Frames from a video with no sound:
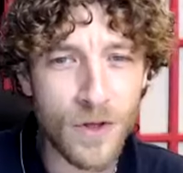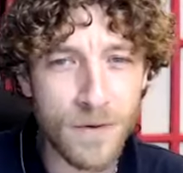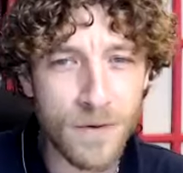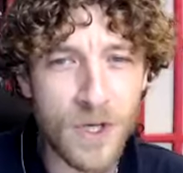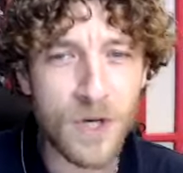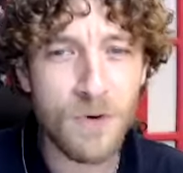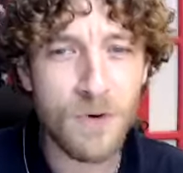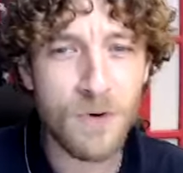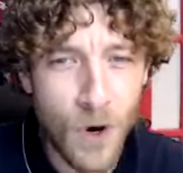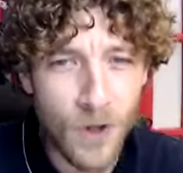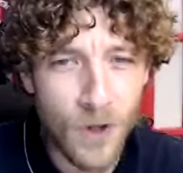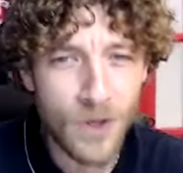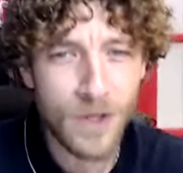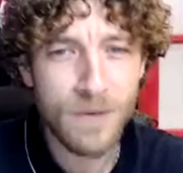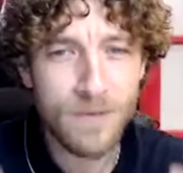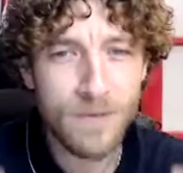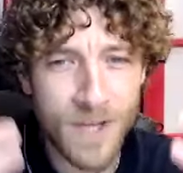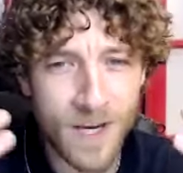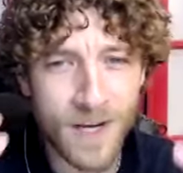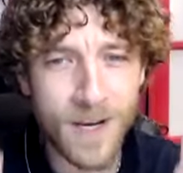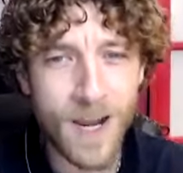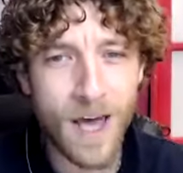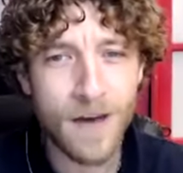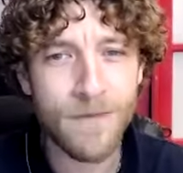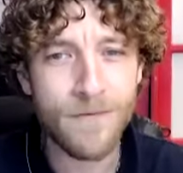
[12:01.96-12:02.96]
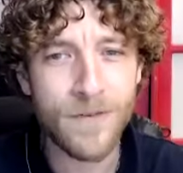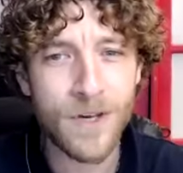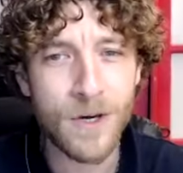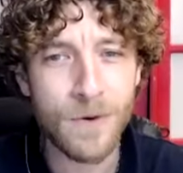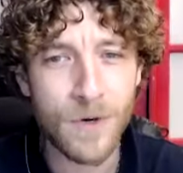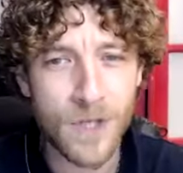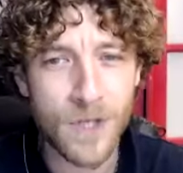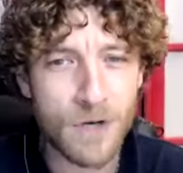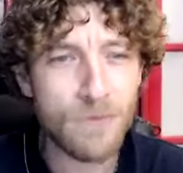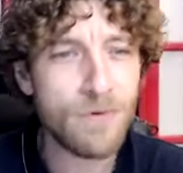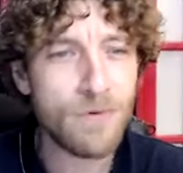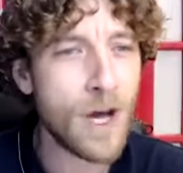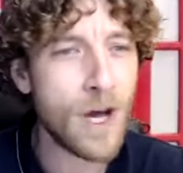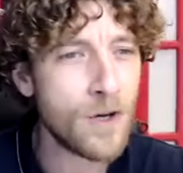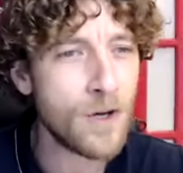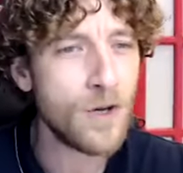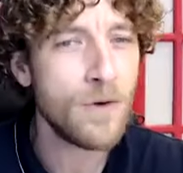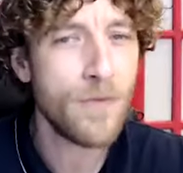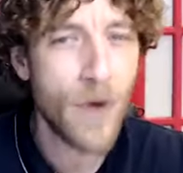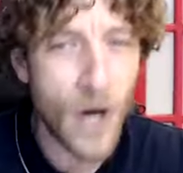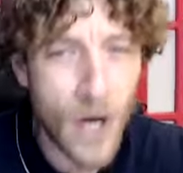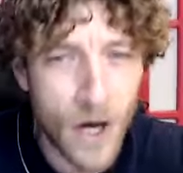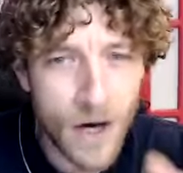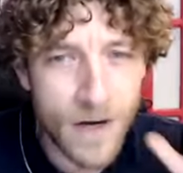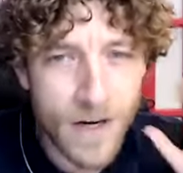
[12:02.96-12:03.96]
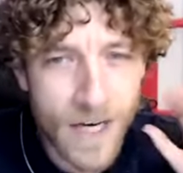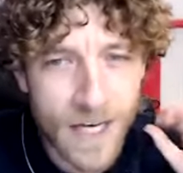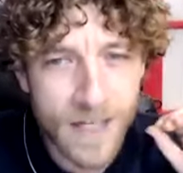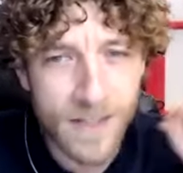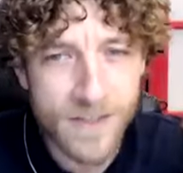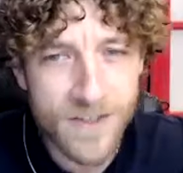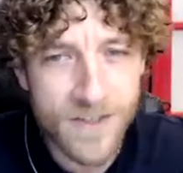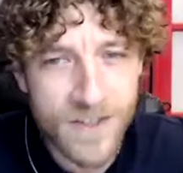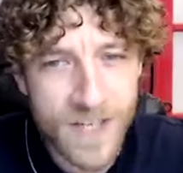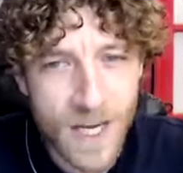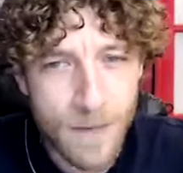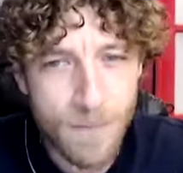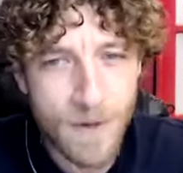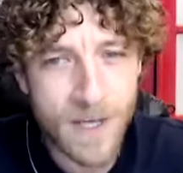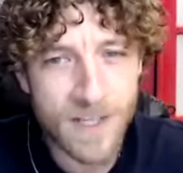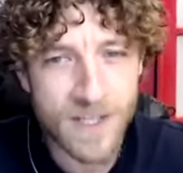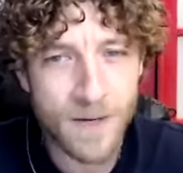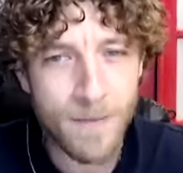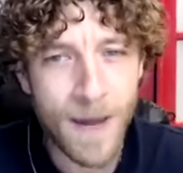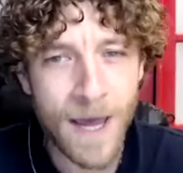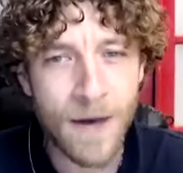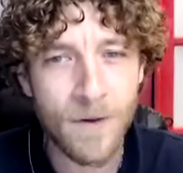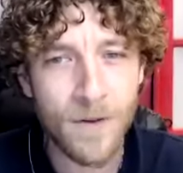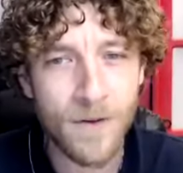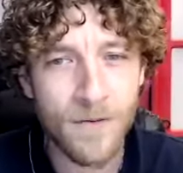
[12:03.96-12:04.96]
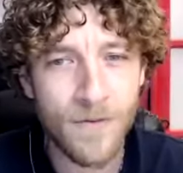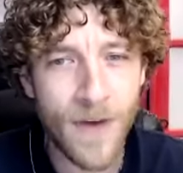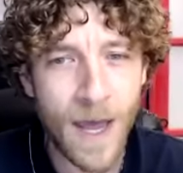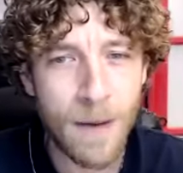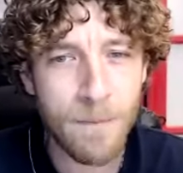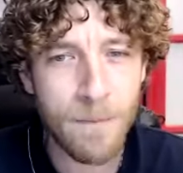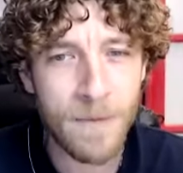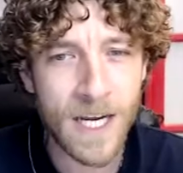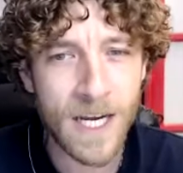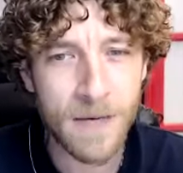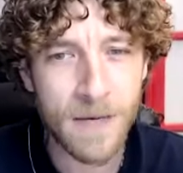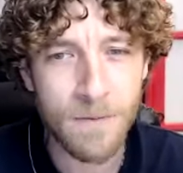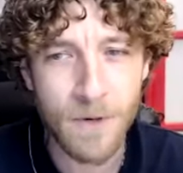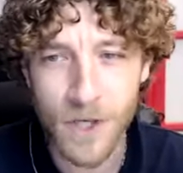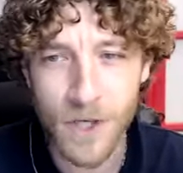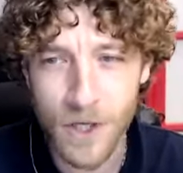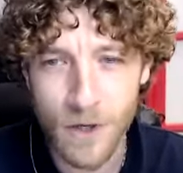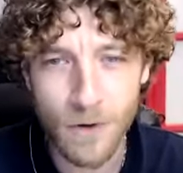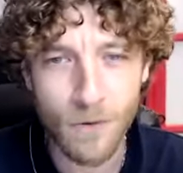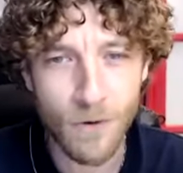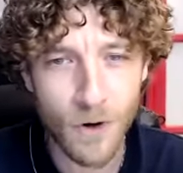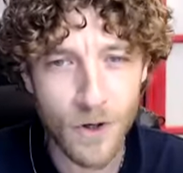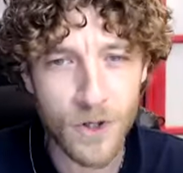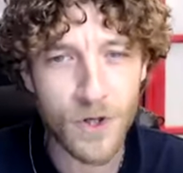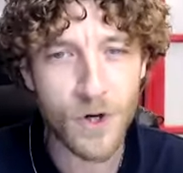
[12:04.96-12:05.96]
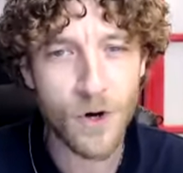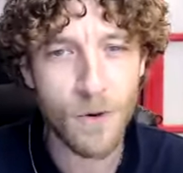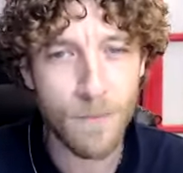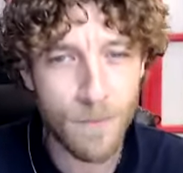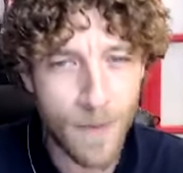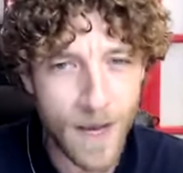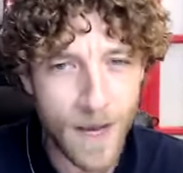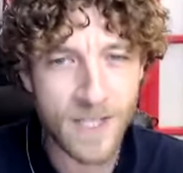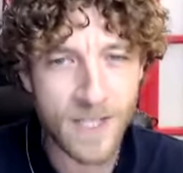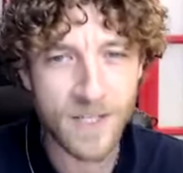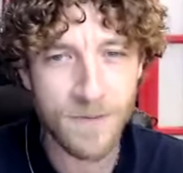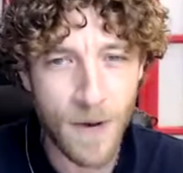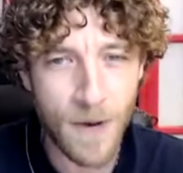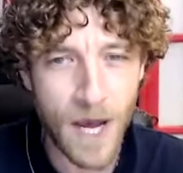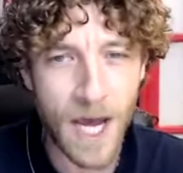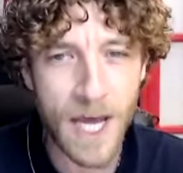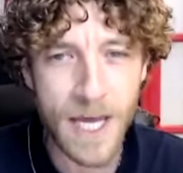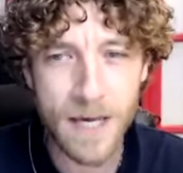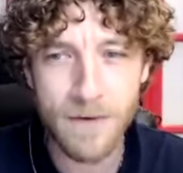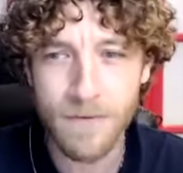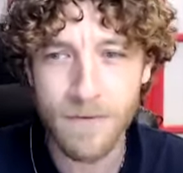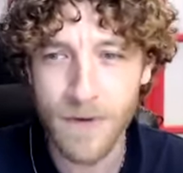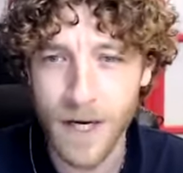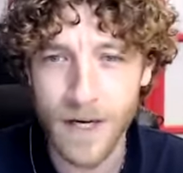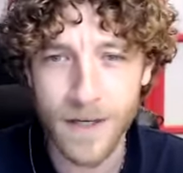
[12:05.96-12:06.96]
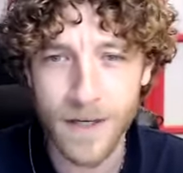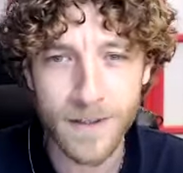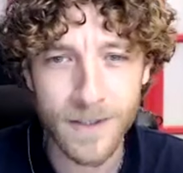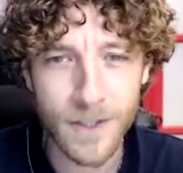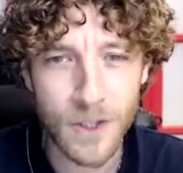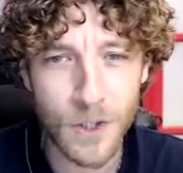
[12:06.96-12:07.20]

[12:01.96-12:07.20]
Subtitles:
them to love you, and you know you've heard little snippets about the family, but you're on your best behavior.